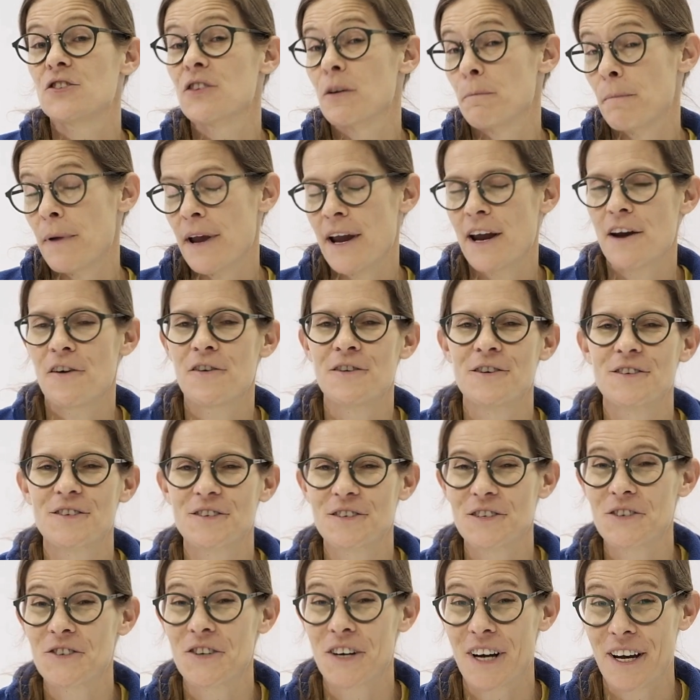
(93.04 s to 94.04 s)
the parents
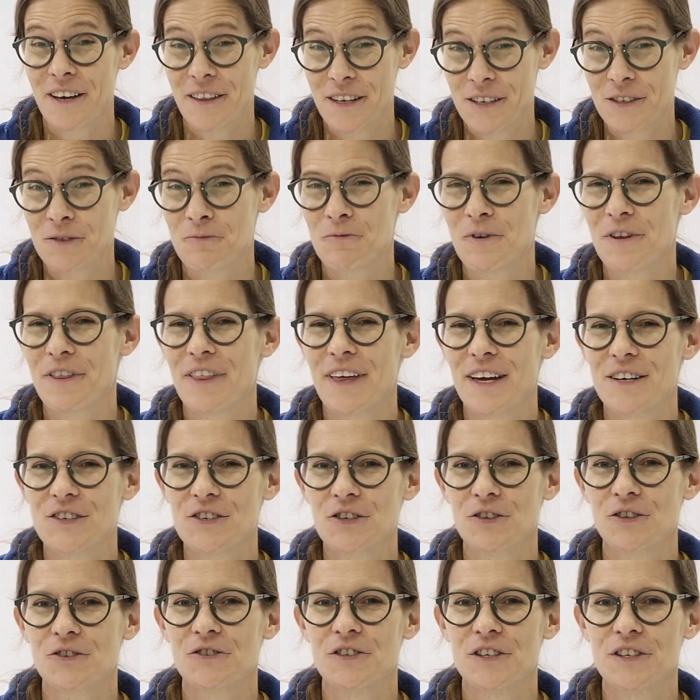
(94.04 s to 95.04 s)
to try this with their
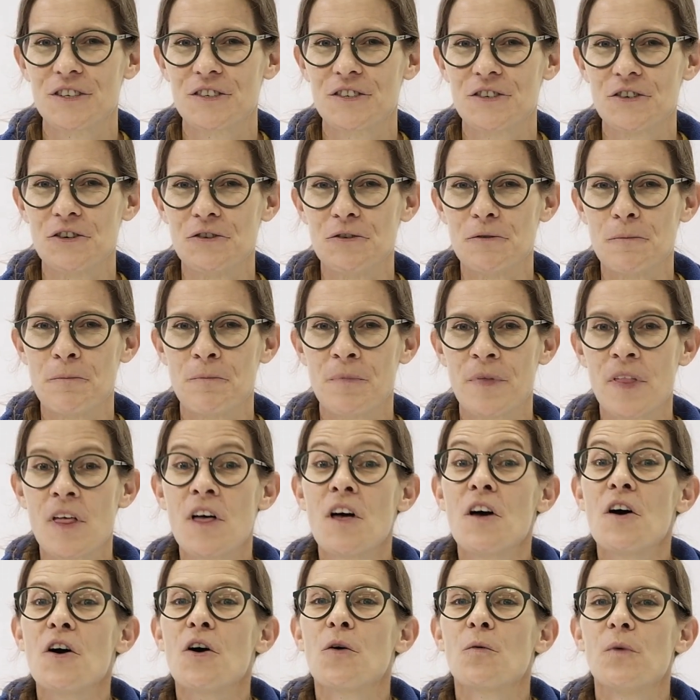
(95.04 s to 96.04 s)
children too.
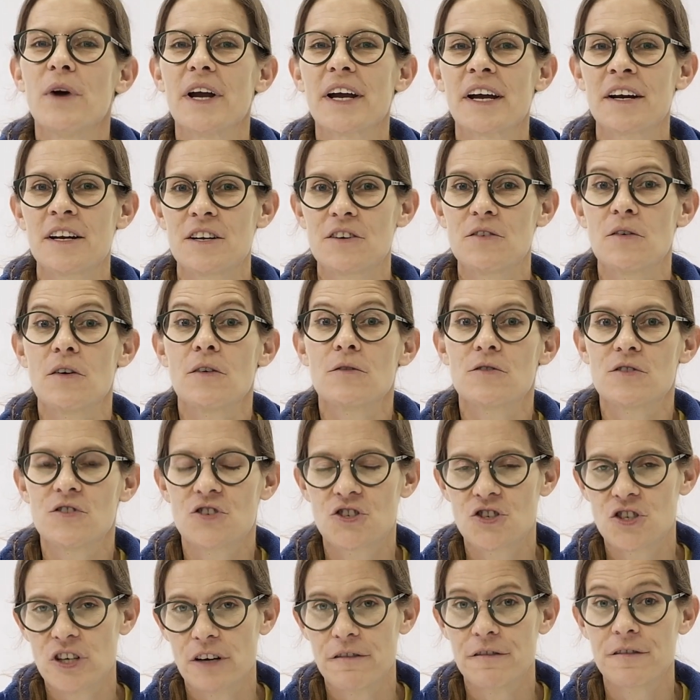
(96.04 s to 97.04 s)
We're going to
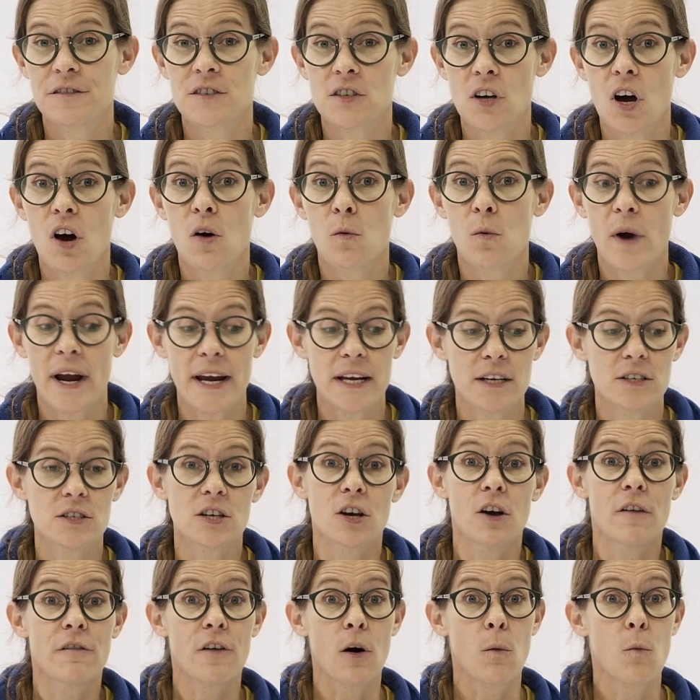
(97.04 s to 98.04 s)
shift our weight
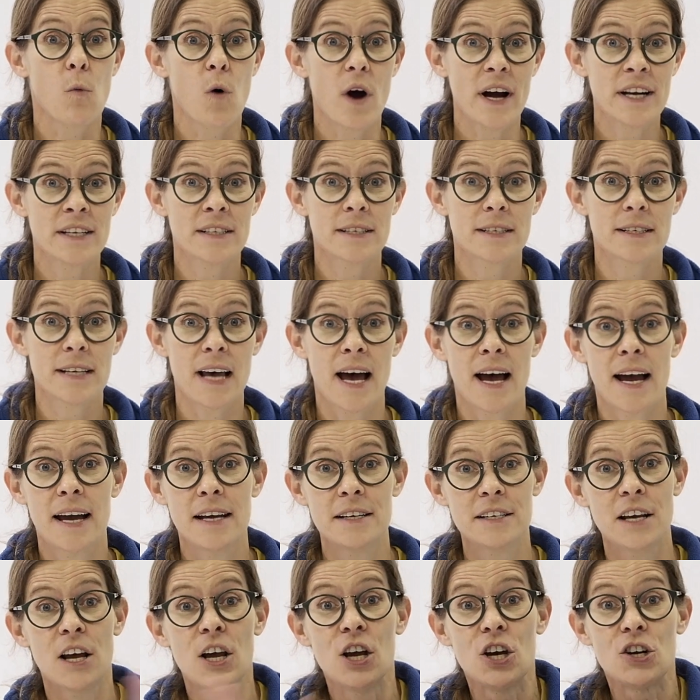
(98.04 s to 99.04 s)
from one side
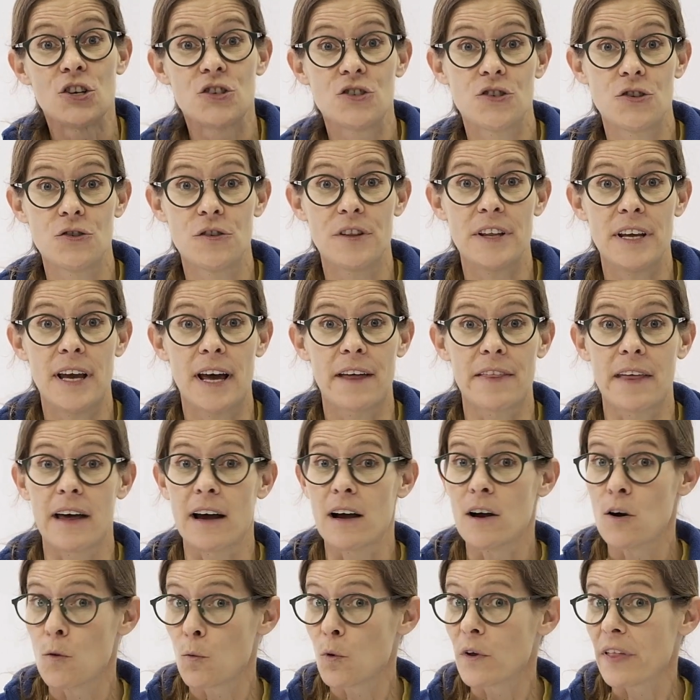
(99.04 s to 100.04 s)
to the other
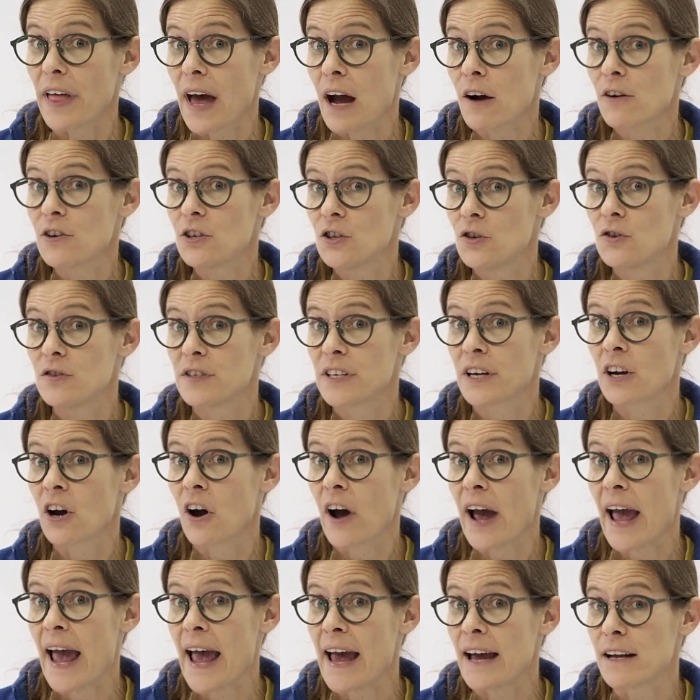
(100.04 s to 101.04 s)
without using our
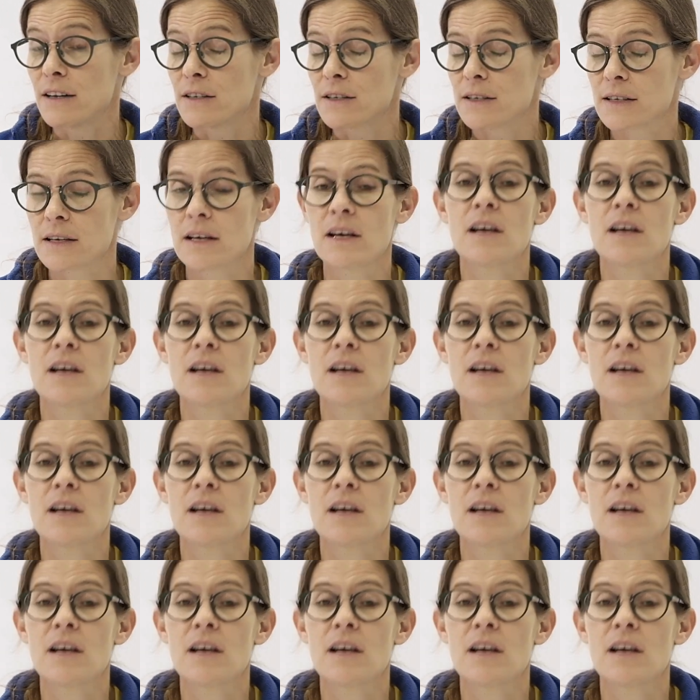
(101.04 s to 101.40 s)
hands.